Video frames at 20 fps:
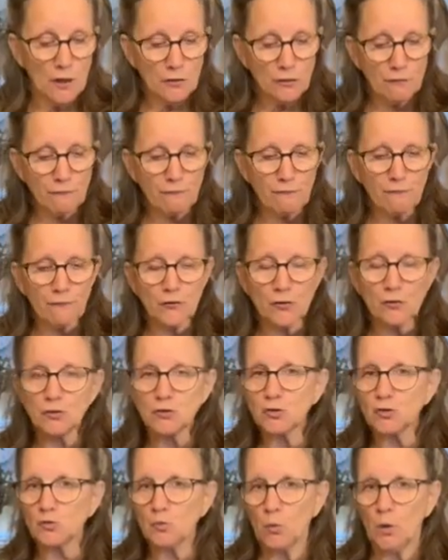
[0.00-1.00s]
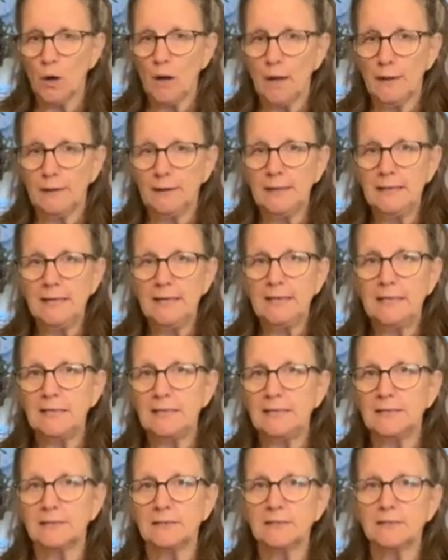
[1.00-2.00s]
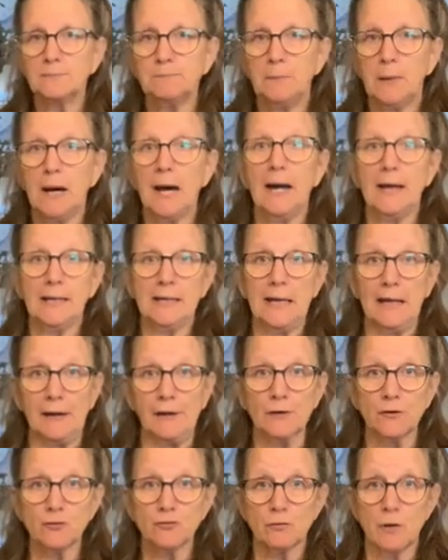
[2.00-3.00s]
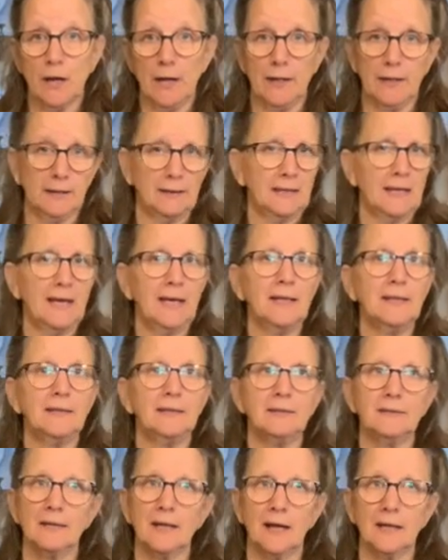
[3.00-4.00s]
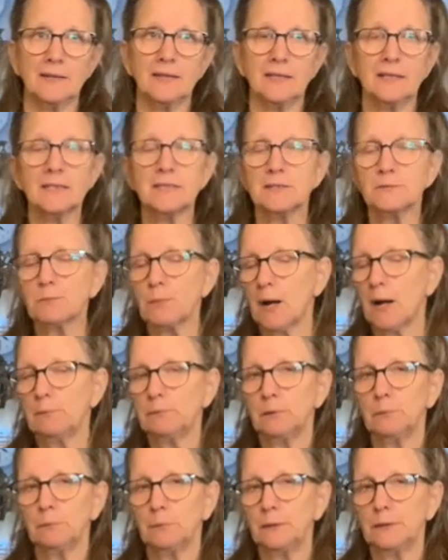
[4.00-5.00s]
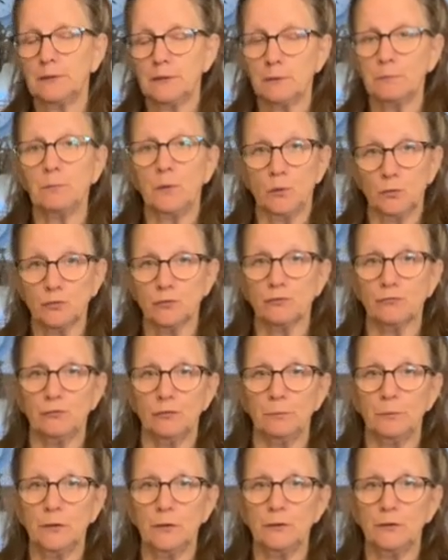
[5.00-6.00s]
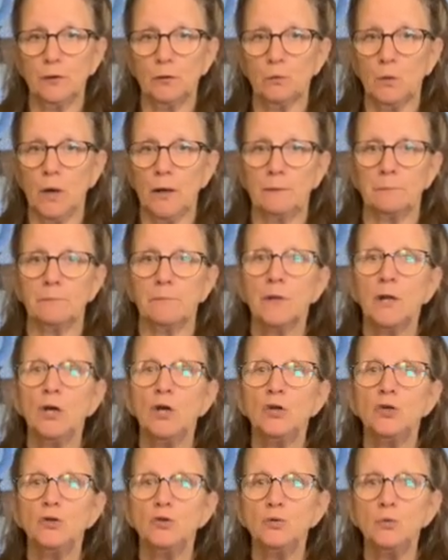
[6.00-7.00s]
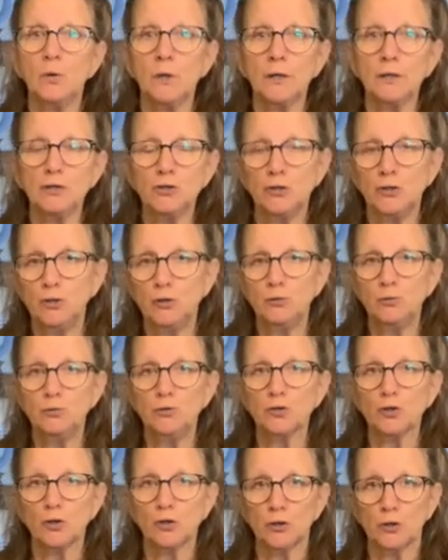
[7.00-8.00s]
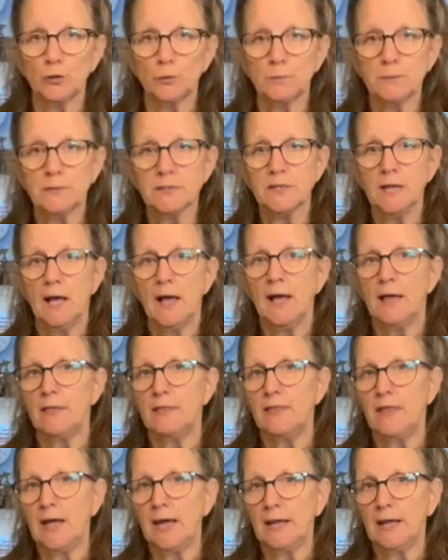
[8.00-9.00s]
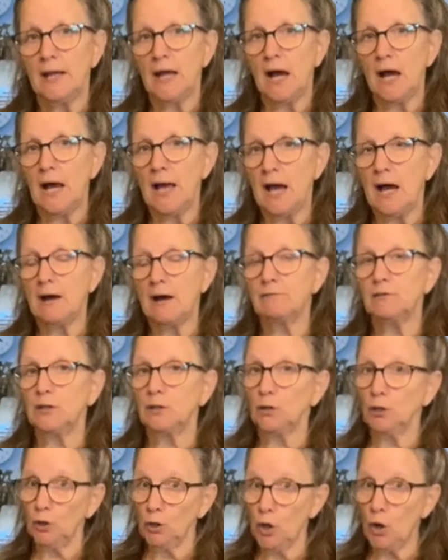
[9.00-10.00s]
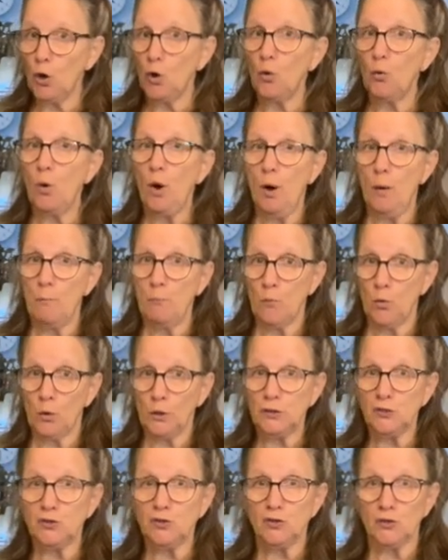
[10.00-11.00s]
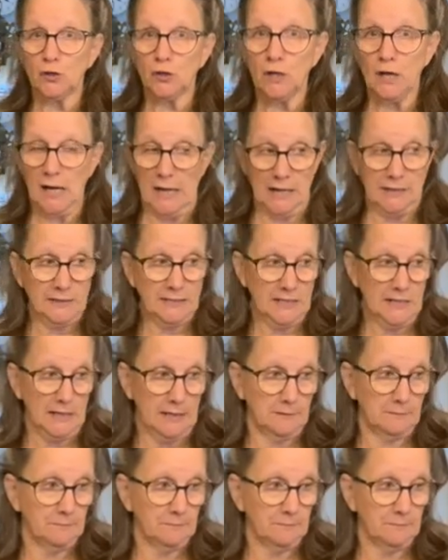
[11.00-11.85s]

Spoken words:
The first one is by air drying, and I think it's probably the most familiar one. You want to use herbs that have a low moisture content.